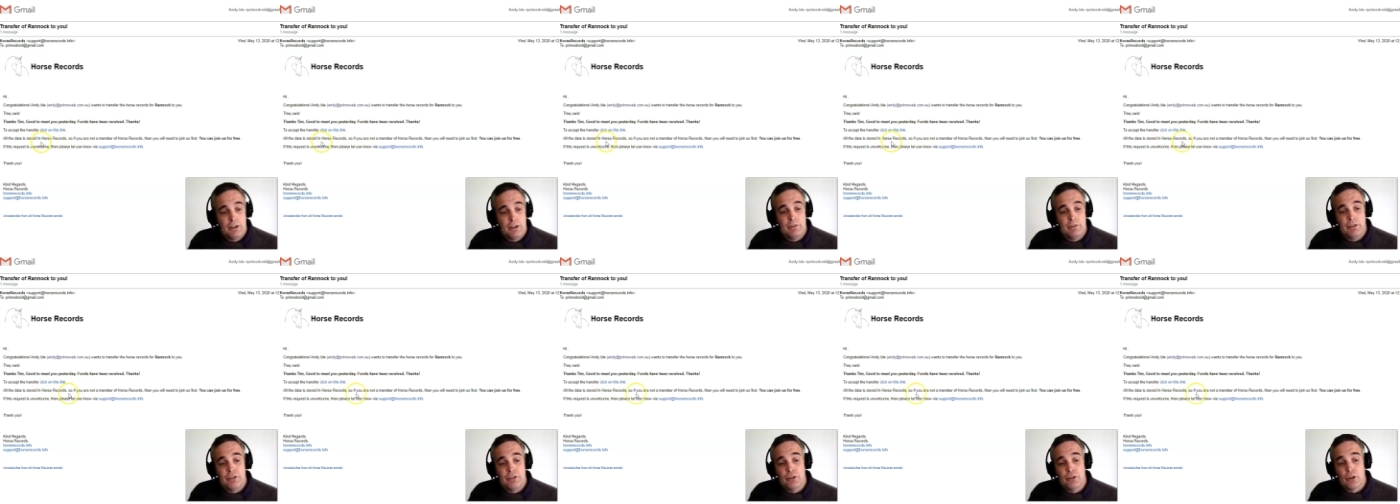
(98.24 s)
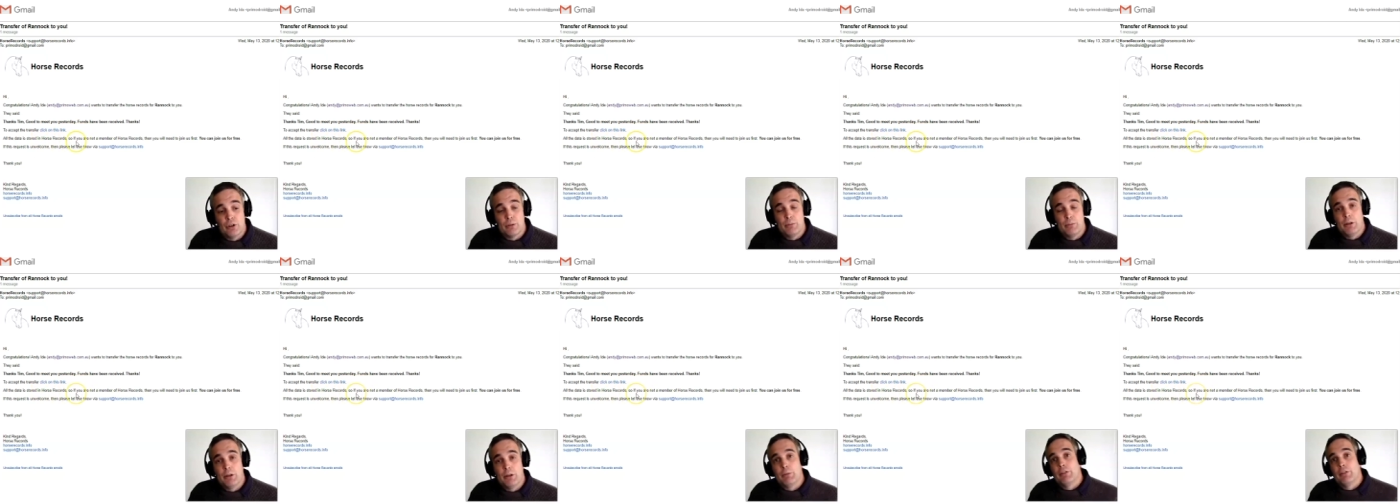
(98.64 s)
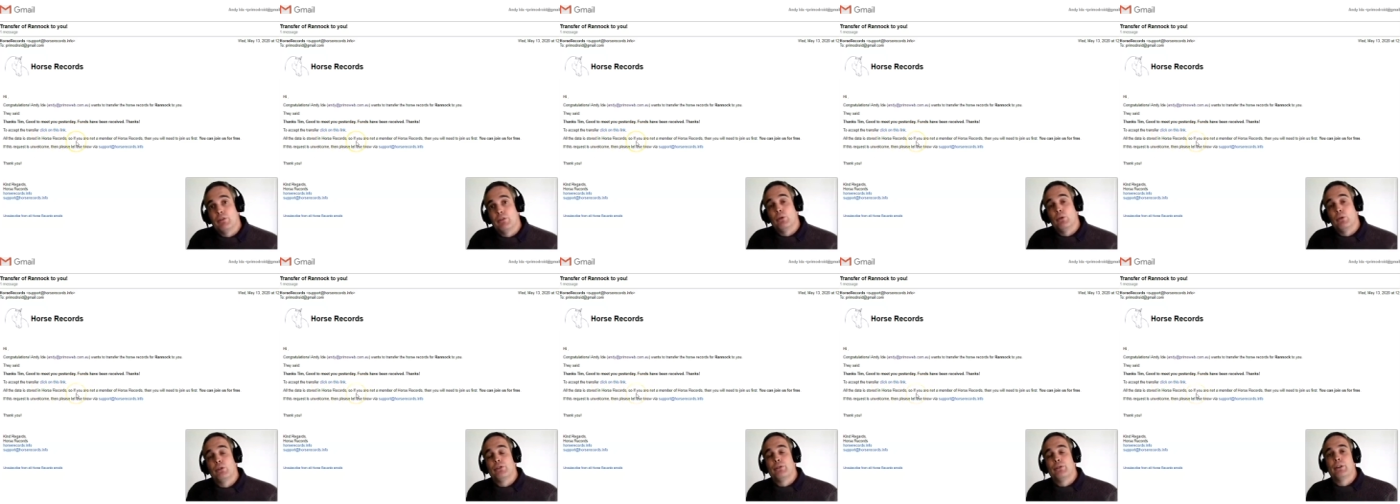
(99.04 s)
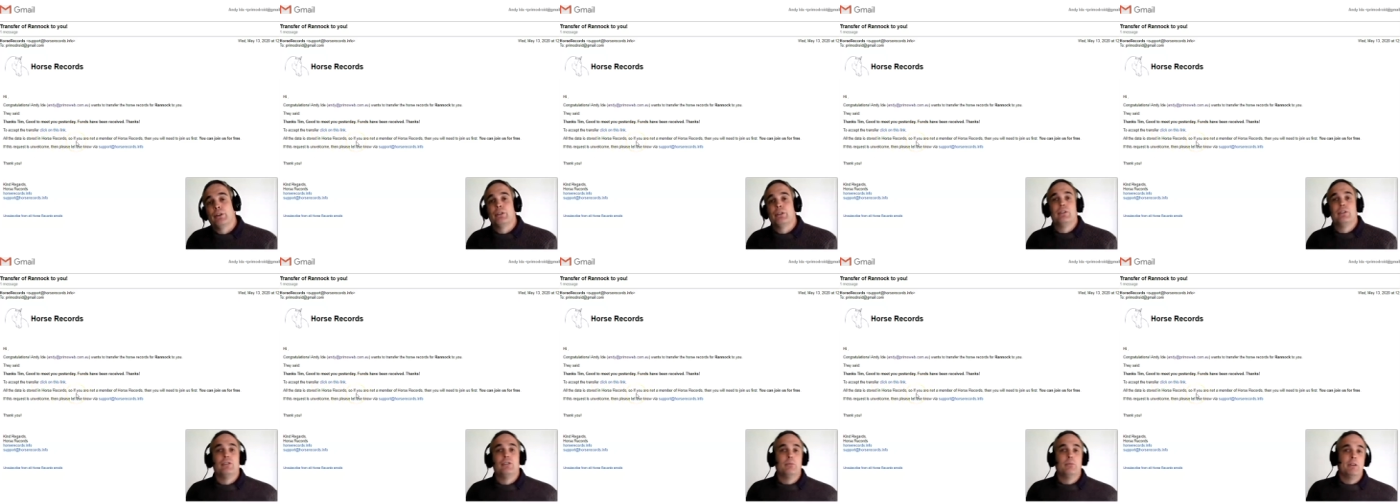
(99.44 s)
if he's not a member of Horse
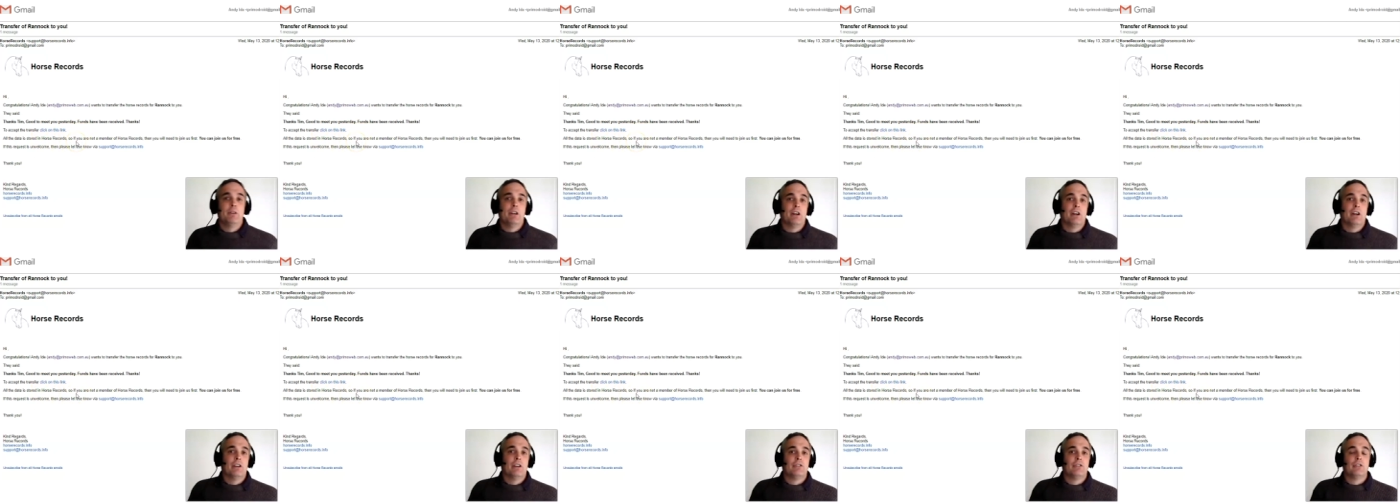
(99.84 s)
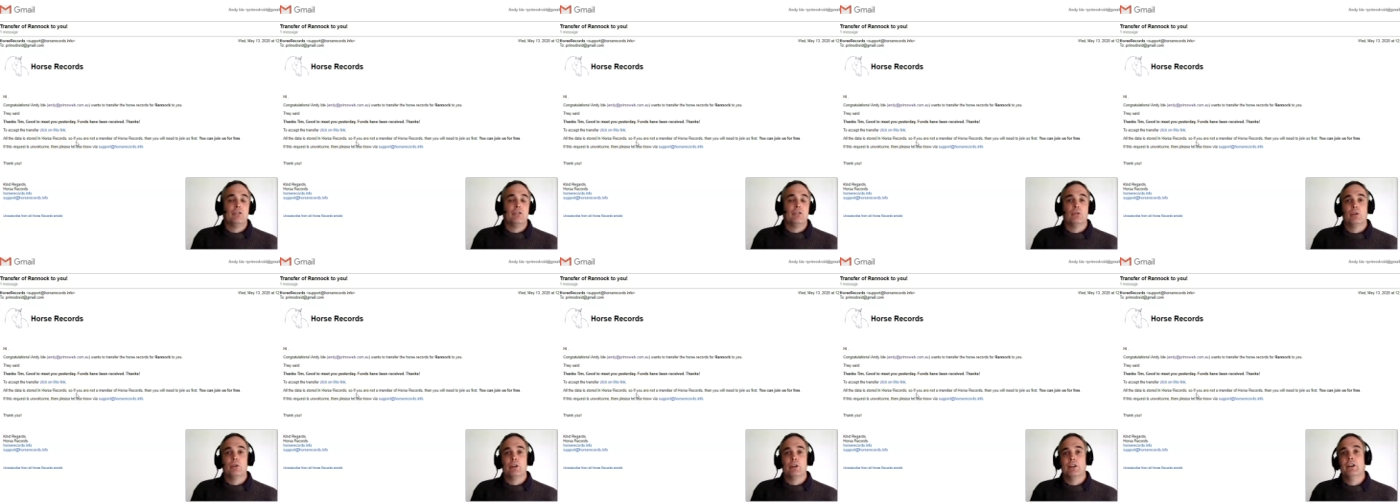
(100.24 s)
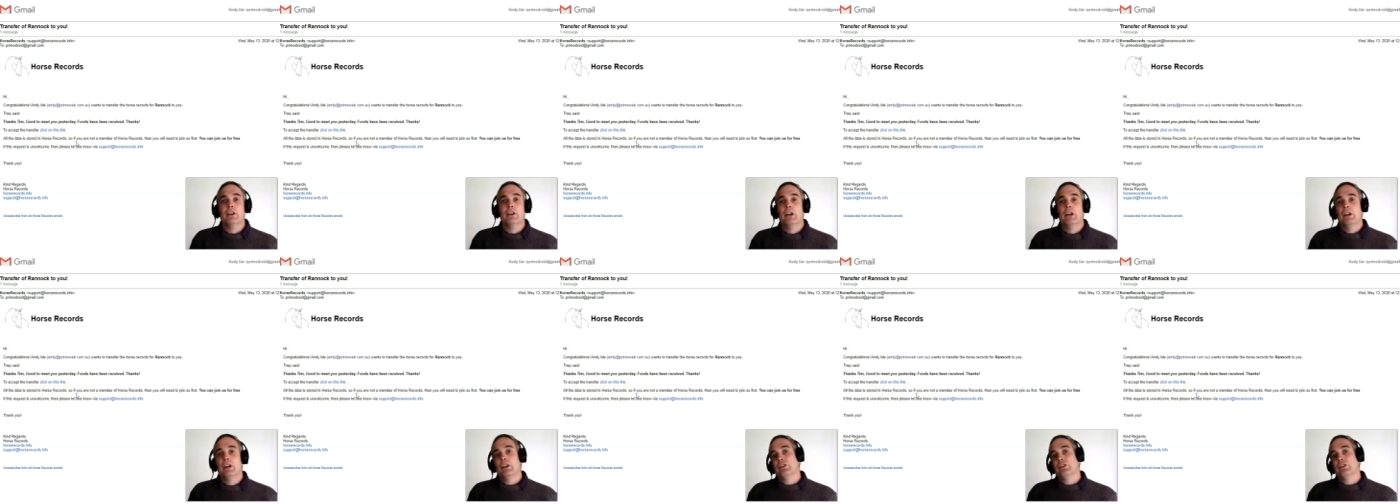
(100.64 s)
Records, he'll be asked to join.